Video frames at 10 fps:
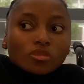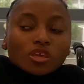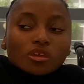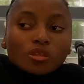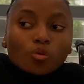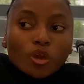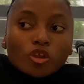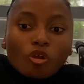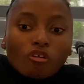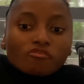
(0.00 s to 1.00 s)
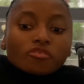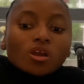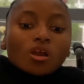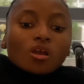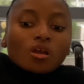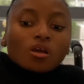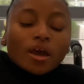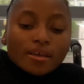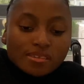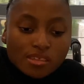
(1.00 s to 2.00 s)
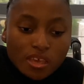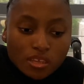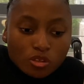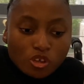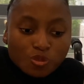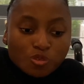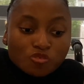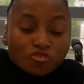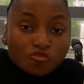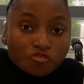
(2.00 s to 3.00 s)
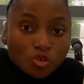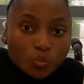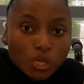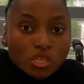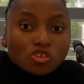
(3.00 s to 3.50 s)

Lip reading: In a way of, I stayed in hospital for a few months.